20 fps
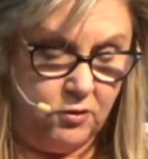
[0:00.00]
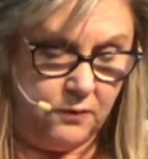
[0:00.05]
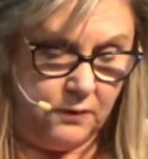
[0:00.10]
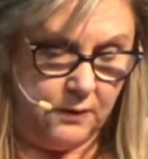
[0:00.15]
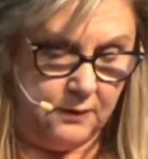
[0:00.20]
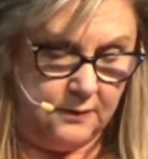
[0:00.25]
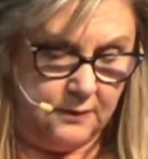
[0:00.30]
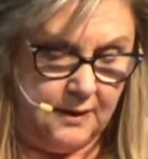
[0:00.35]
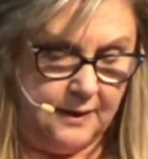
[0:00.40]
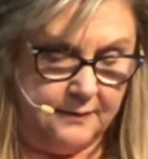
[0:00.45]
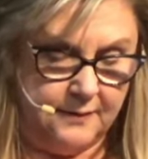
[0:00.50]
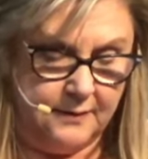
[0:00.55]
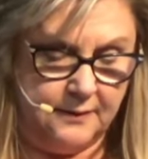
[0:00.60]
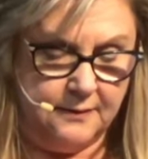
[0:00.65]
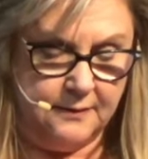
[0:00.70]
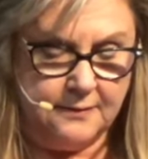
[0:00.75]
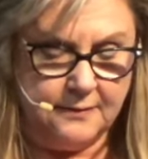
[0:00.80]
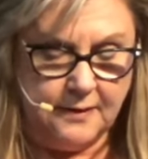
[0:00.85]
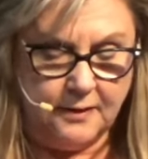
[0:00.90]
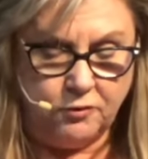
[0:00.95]
of us has an
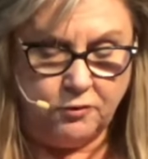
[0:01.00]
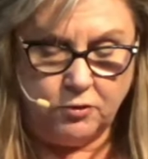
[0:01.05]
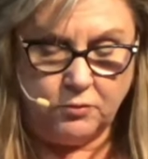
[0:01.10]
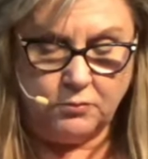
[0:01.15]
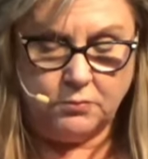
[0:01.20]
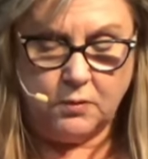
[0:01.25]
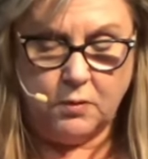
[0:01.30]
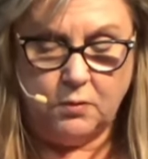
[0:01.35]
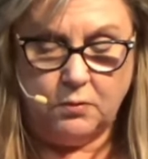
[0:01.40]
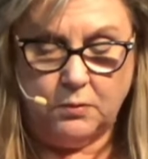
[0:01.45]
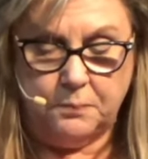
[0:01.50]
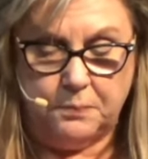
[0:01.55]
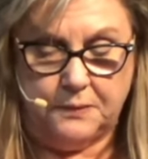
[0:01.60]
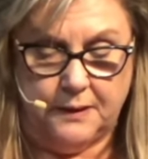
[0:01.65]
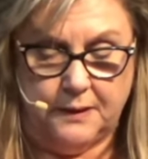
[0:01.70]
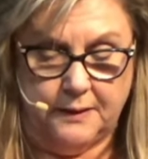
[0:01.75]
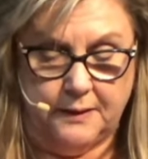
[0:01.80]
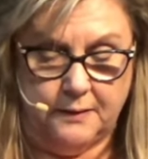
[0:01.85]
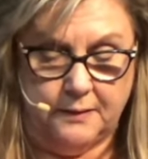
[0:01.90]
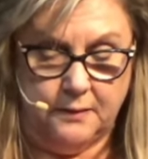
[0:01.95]
essential role to
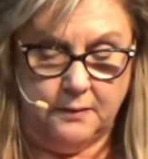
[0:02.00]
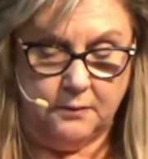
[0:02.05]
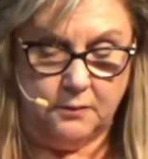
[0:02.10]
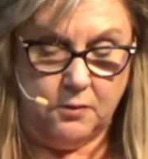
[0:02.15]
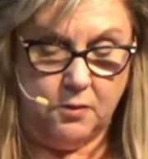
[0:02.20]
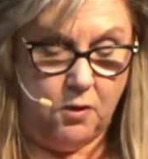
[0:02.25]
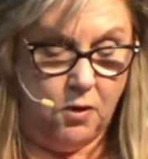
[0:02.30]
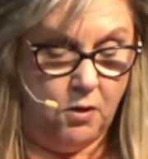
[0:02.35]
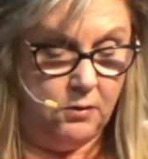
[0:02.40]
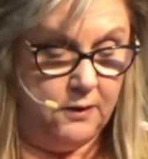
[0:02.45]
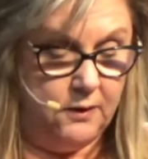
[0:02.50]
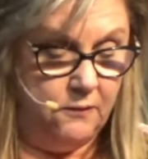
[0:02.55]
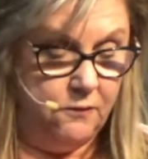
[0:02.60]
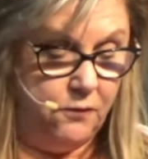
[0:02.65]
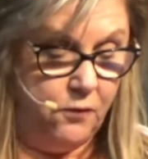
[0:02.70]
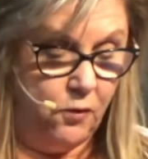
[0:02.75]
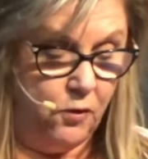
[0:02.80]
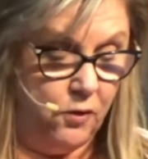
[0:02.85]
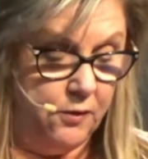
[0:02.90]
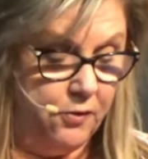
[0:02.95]
play in calling
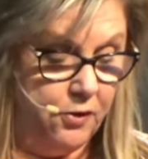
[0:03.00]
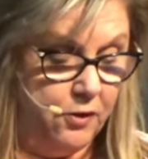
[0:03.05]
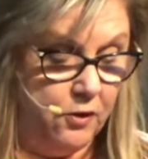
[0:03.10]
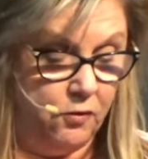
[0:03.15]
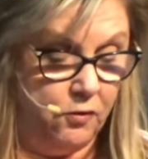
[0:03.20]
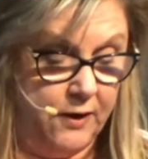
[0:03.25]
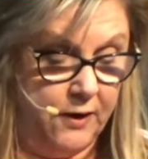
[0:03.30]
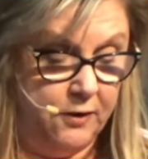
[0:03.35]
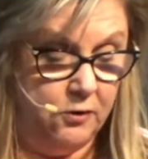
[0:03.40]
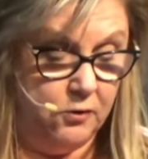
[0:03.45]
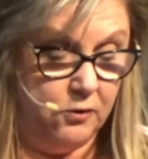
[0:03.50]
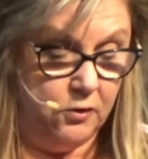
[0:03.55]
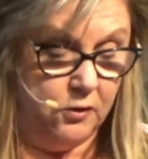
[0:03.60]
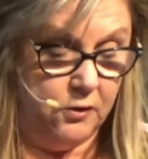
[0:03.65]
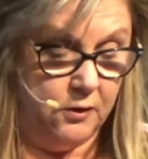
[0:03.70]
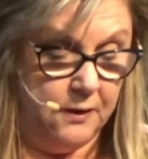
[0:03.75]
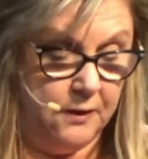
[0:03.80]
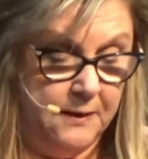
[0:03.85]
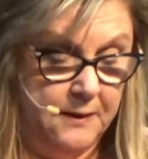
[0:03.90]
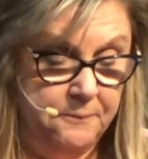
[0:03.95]
forth the greater
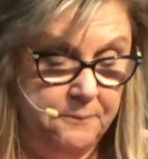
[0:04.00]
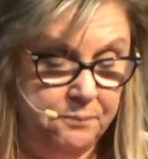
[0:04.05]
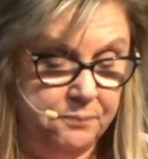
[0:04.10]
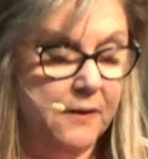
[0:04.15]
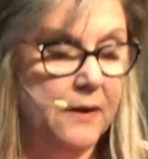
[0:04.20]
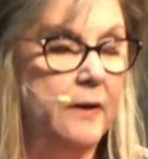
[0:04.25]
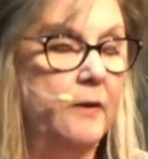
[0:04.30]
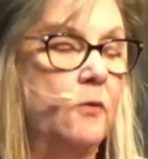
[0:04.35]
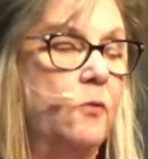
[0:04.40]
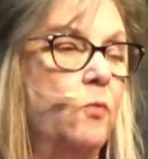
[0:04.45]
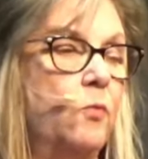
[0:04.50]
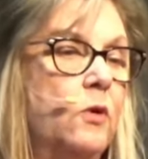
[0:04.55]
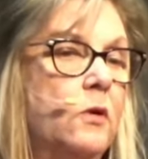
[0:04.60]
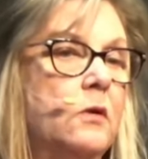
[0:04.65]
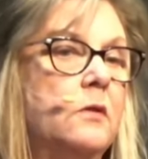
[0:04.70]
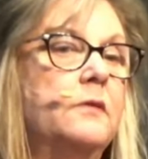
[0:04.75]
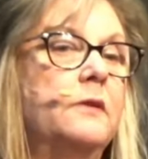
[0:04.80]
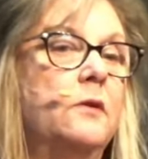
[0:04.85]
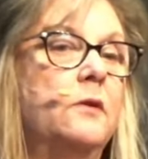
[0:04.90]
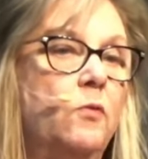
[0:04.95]
good and a
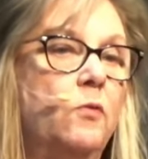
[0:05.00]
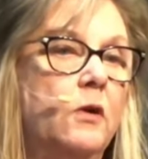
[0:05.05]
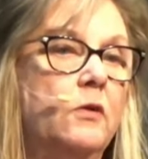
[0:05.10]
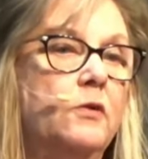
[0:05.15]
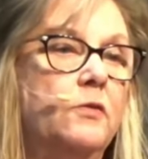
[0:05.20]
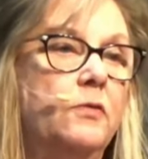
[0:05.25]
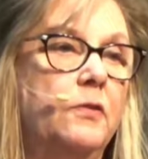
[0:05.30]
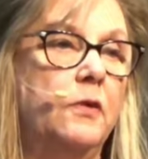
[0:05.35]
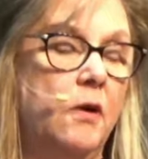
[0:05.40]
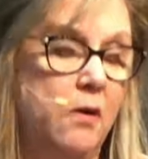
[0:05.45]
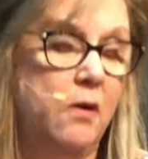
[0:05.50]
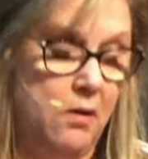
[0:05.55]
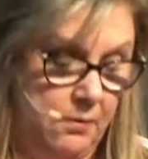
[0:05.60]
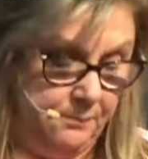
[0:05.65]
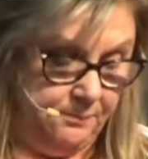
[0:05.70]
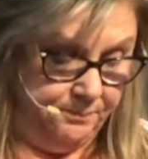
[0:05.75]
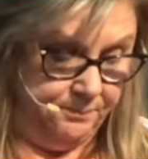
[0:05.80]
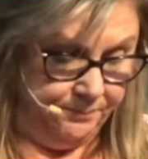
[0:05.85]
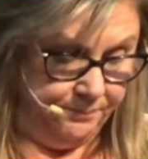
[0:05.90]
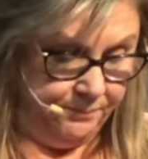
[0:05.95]
world that works for all.